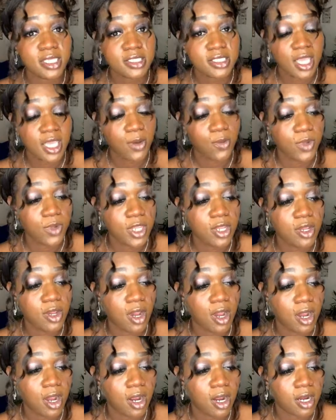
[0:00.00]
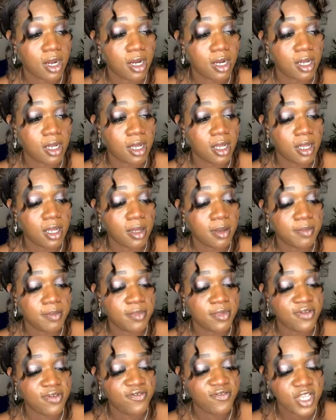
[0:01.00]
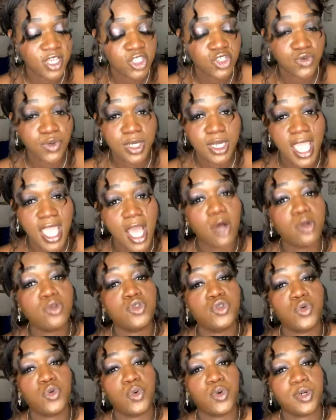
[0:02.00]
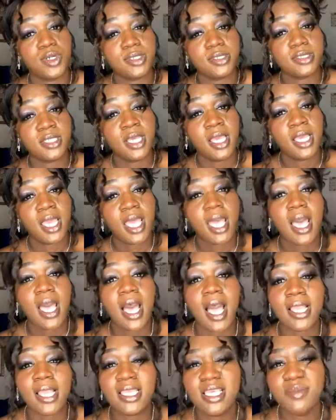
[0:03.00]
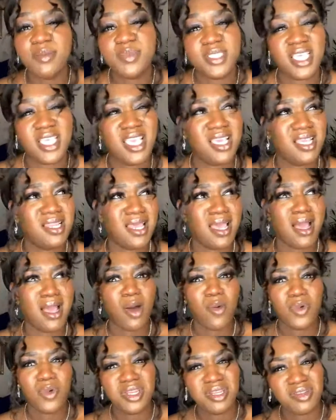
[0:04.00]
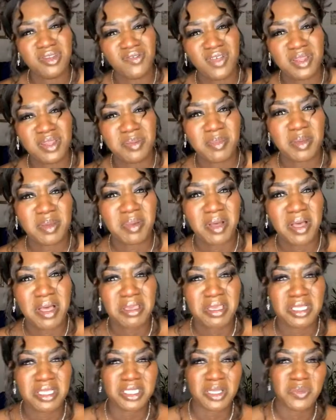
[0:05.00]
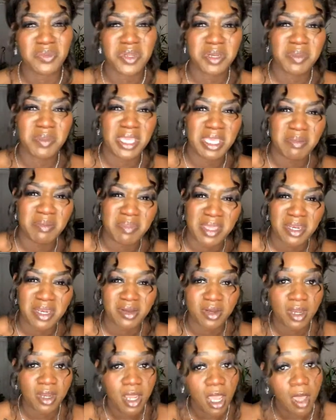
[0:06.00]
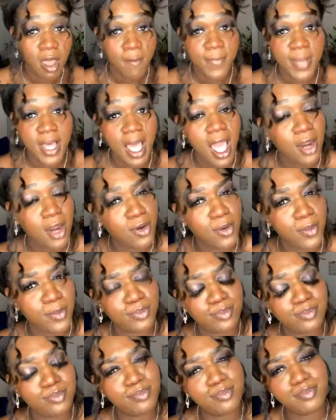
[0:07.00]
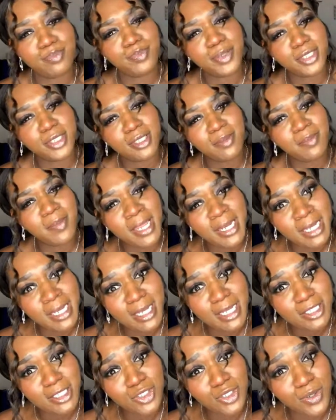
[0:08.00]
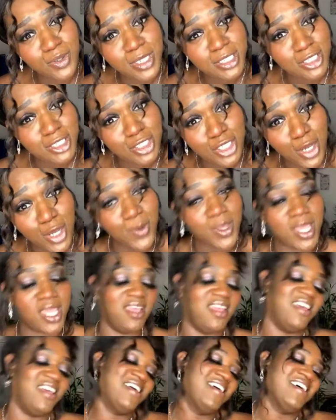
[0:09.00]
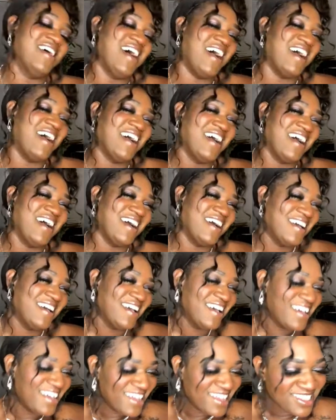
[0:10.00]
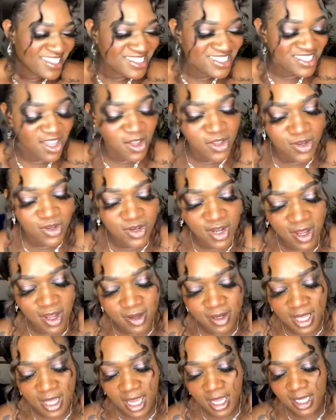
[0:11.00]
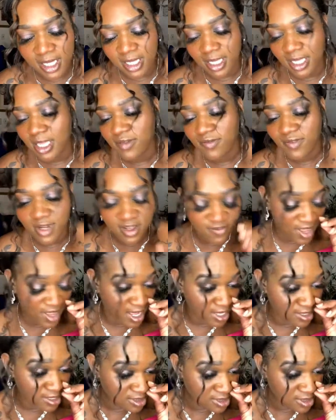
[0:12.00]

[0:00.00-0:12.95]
that we are venturing out towards. I keep saying that I want to develop my podcast. I want to make it better, but I don't put the money into it to do it. So like even if I